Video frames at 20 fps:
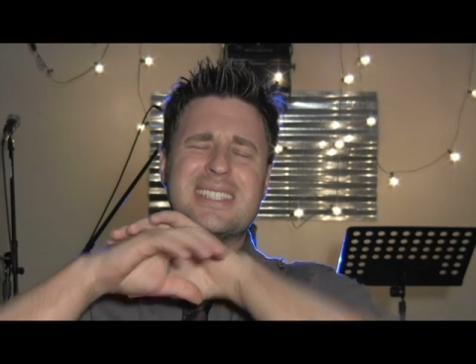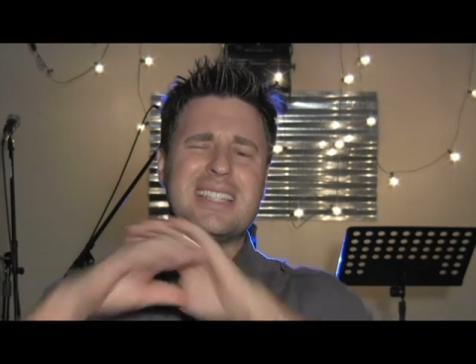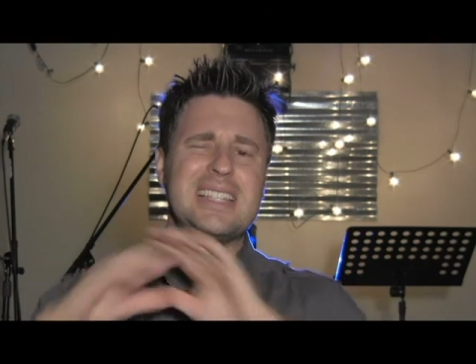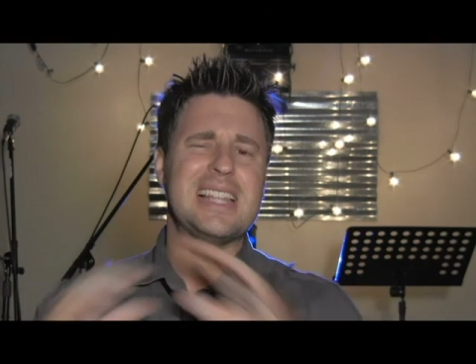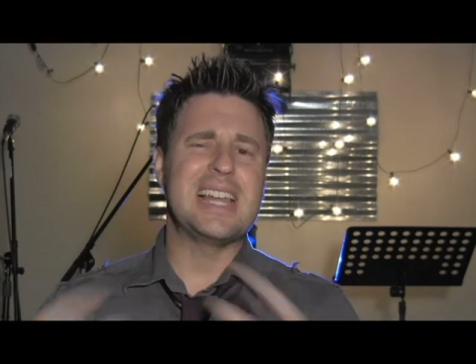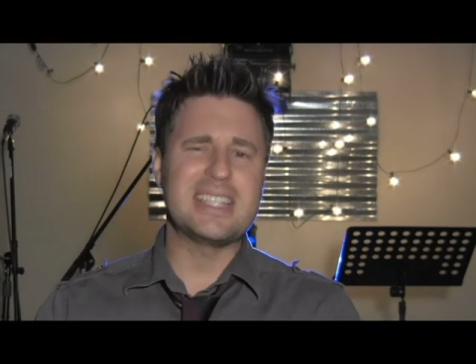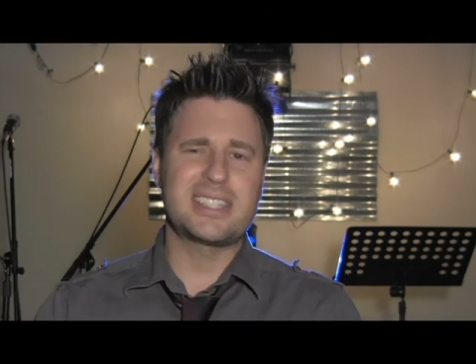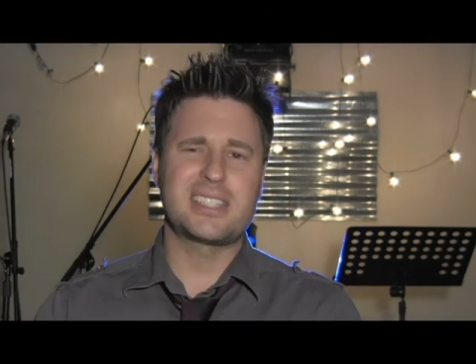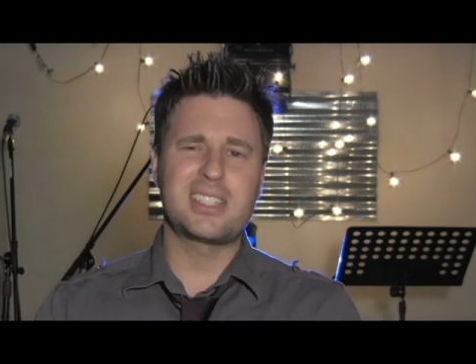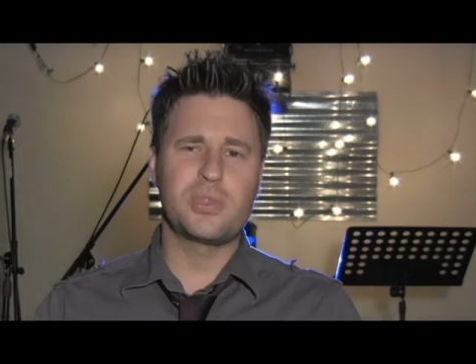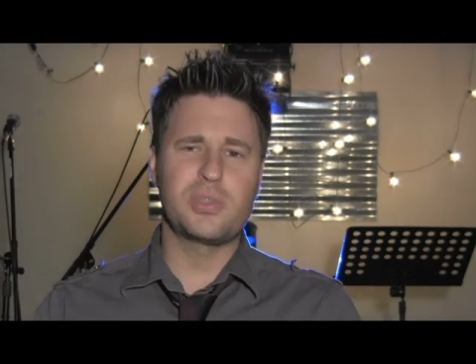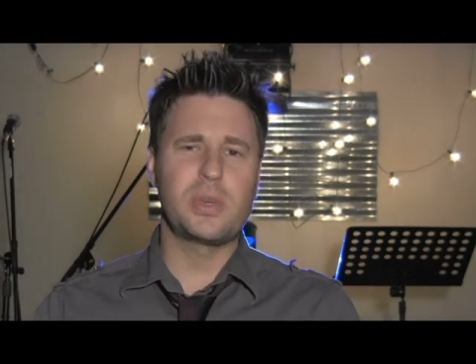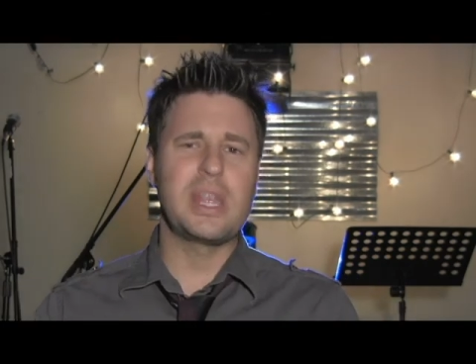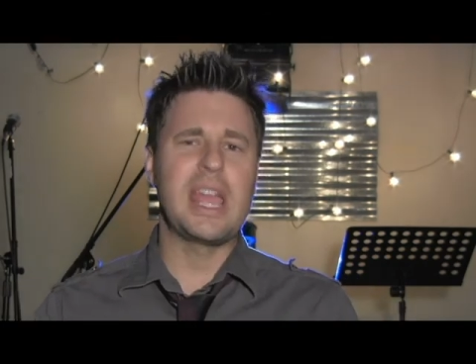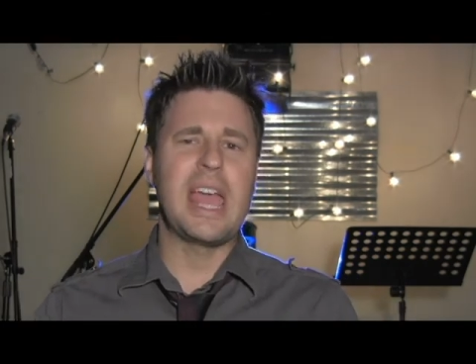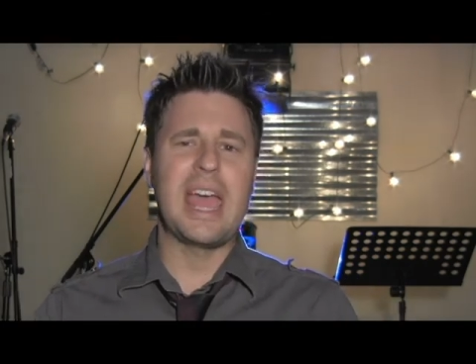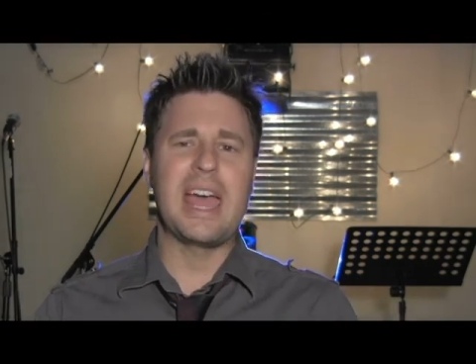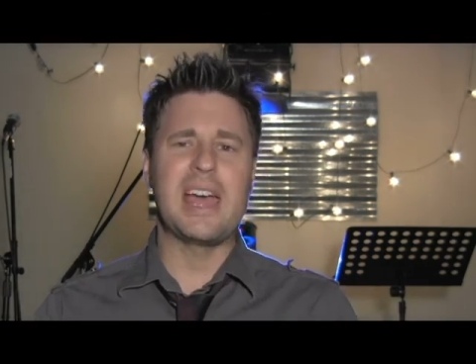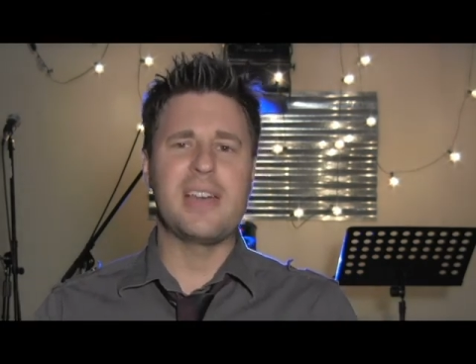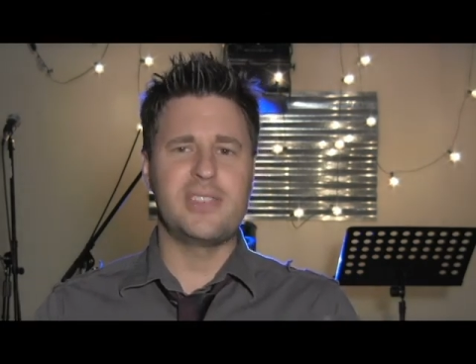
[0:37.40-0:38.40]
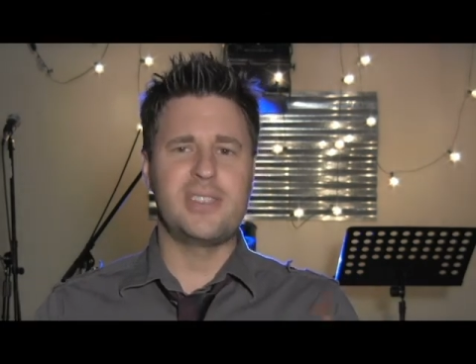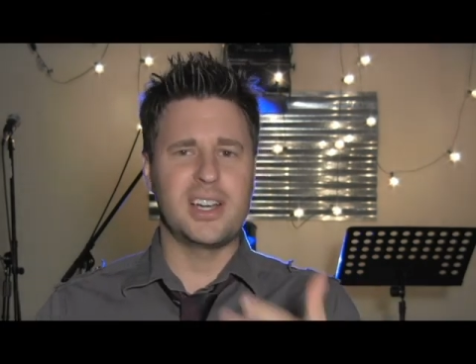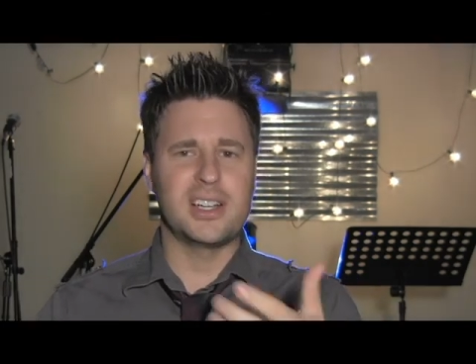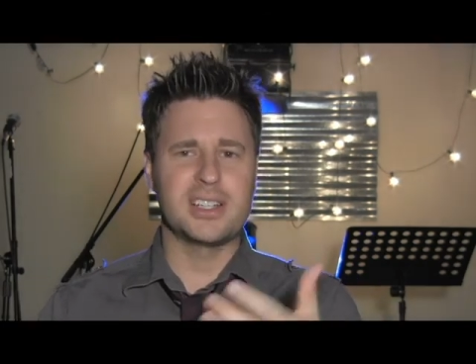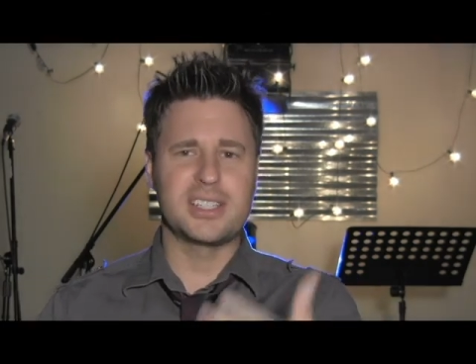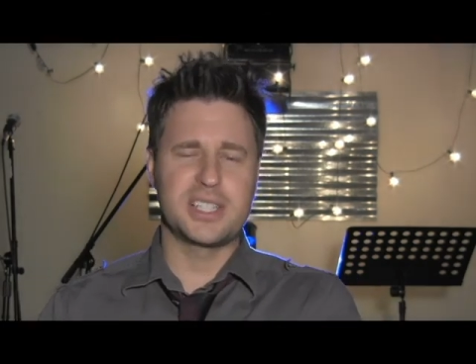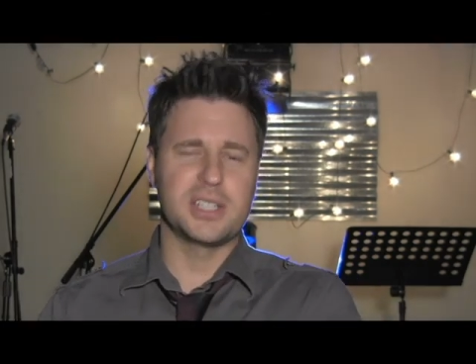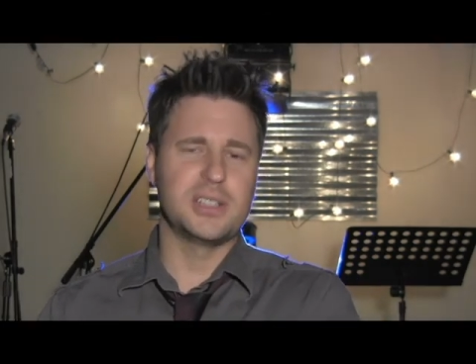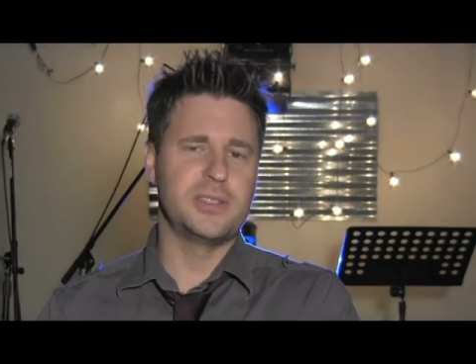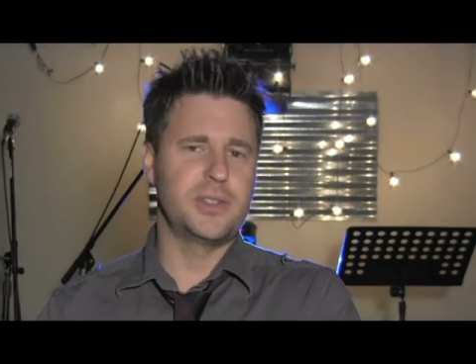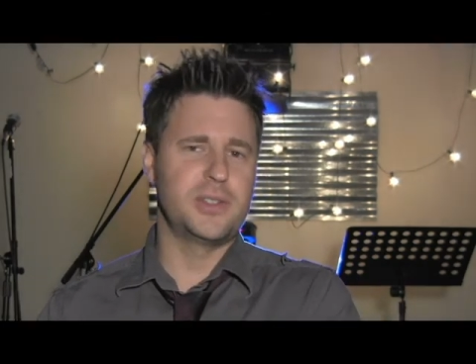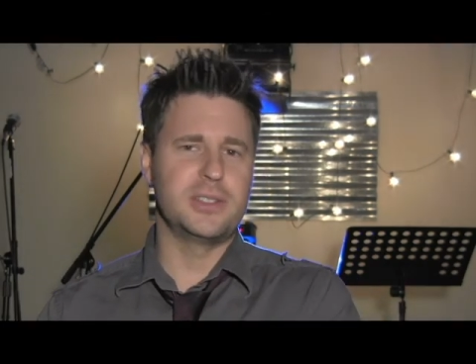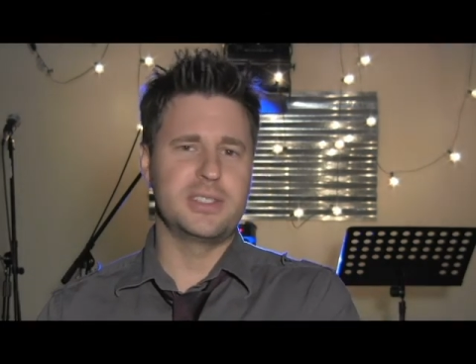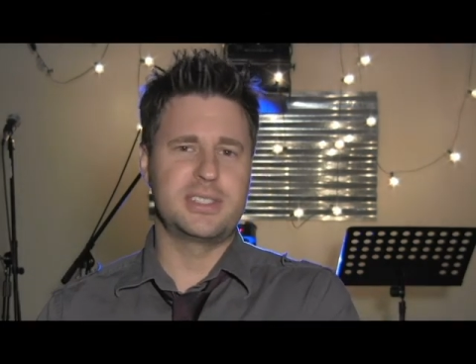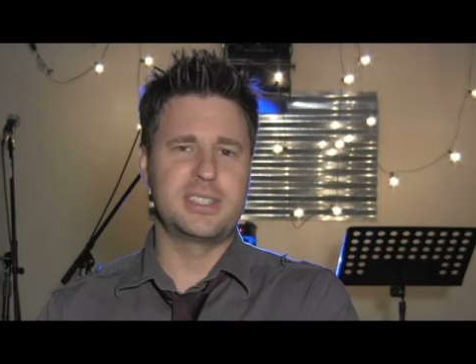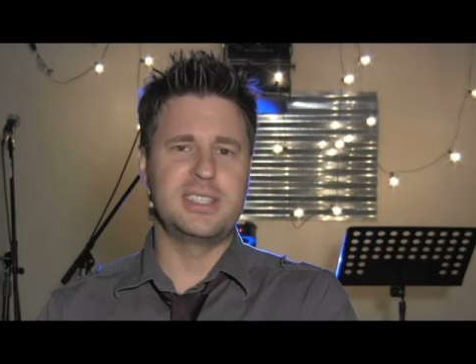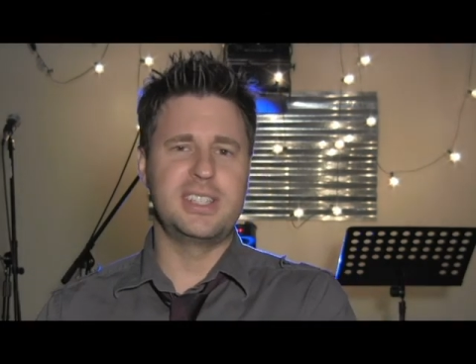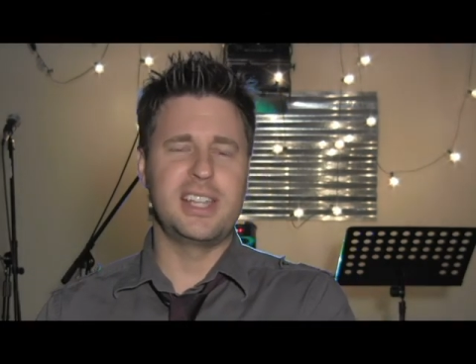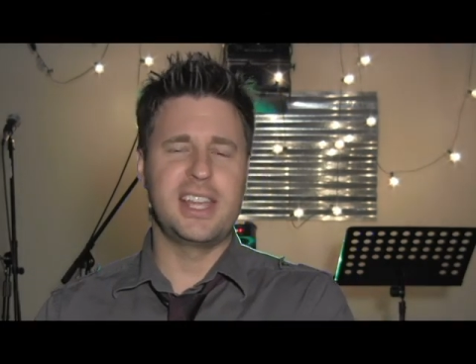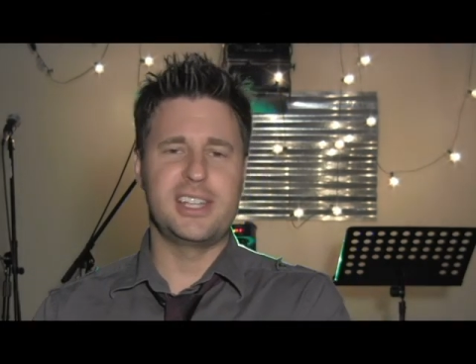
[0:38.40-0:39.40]
less than we have in our cell
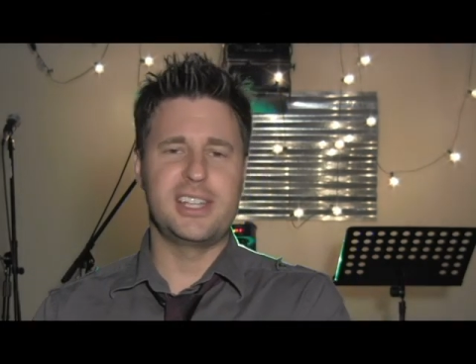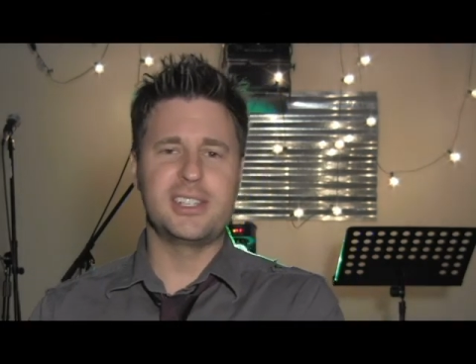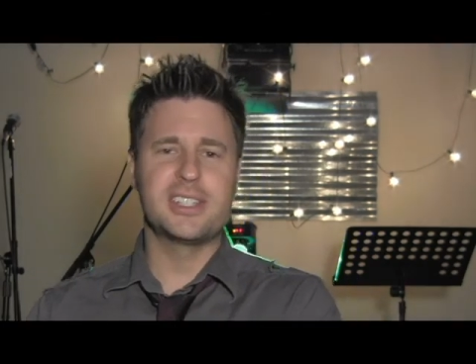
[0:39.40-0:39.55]
phones today.